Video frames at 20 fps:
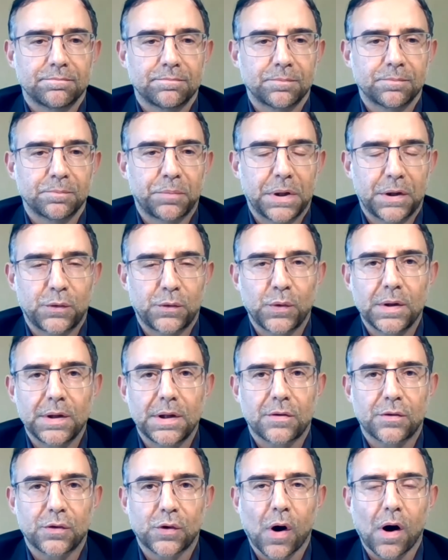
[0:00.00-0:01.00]
between
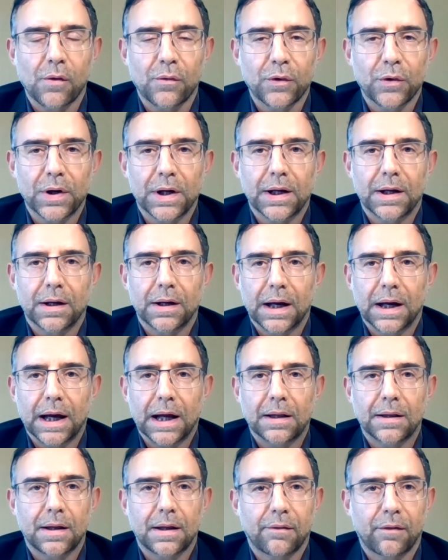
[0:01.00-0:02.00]
discovery
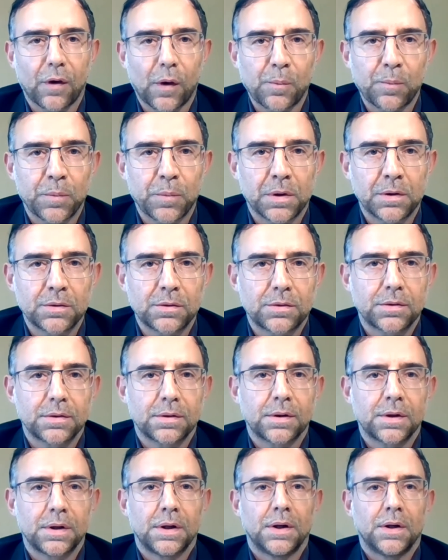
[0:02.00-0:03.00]
and development
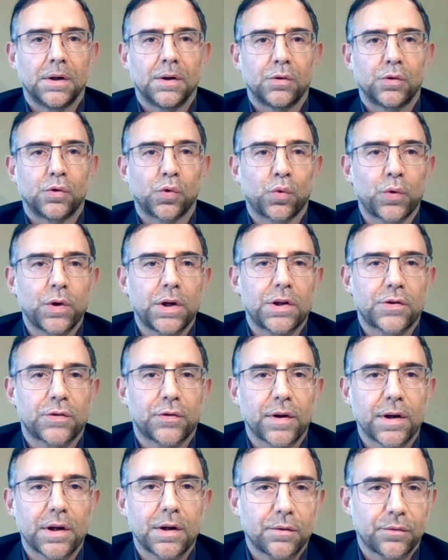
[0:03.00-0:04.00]
to reach
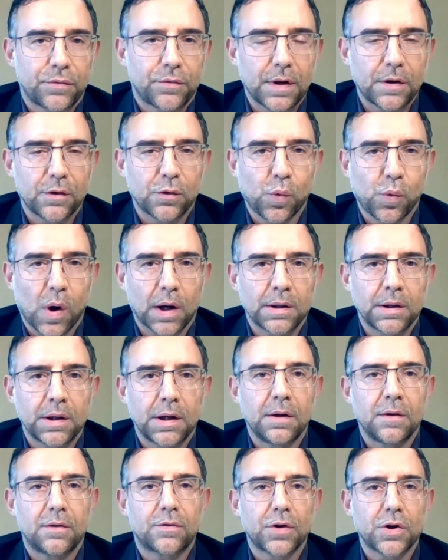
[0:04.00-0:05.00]
phase one
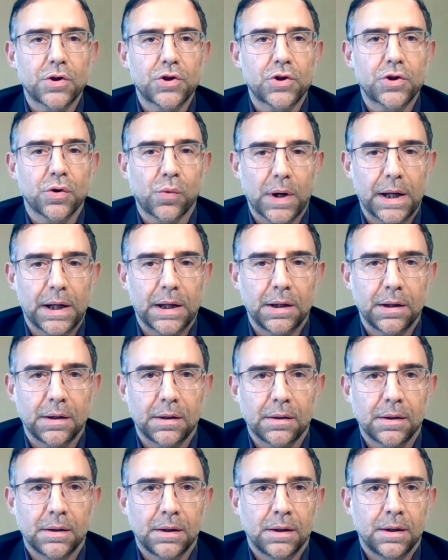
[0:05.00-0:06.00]
in such a way
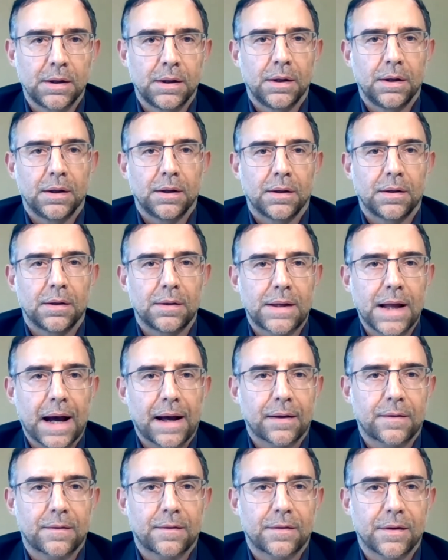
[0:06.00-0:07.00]

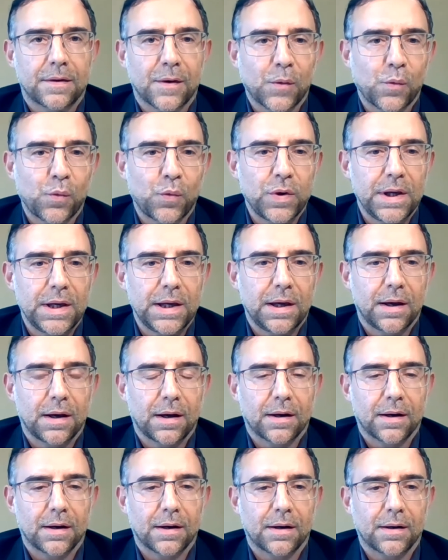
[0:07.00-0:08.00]
that we
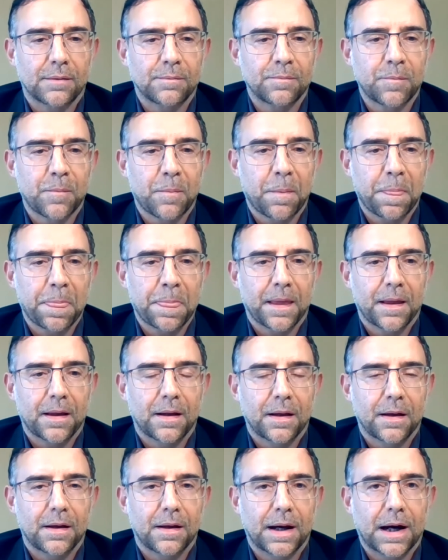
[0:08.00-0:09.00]

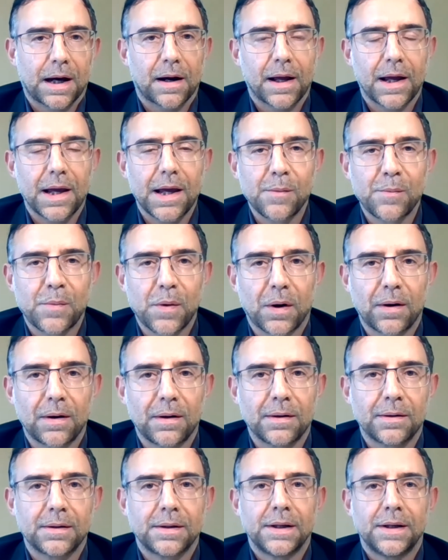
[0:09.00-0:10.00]
are
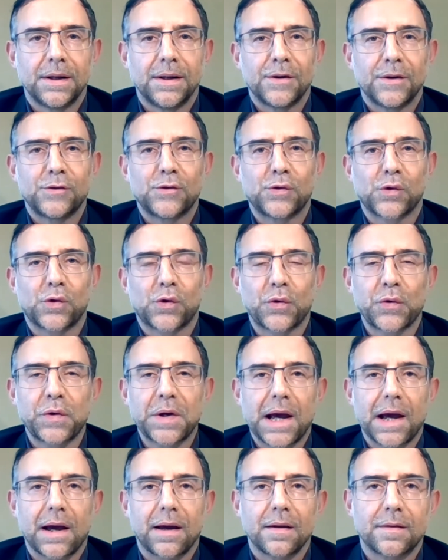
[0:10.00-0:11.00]
able to
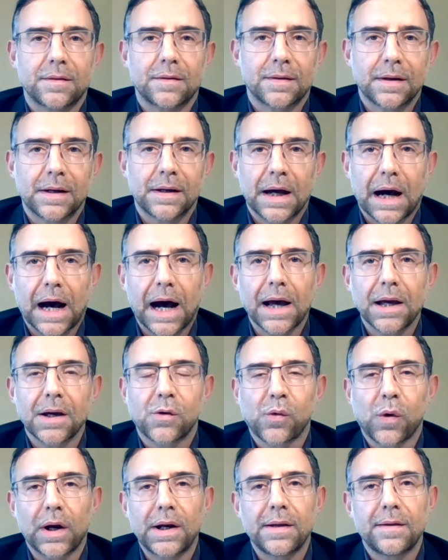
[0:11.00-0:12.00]
create
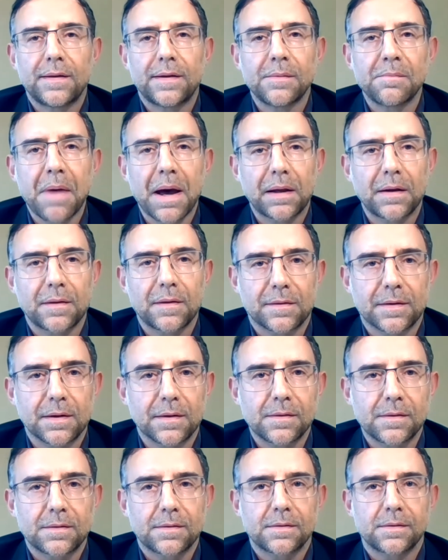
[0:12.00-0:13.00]
high-quality
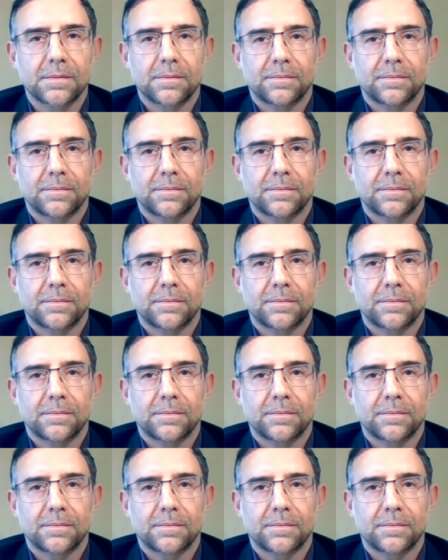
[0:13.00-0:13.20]
medicines.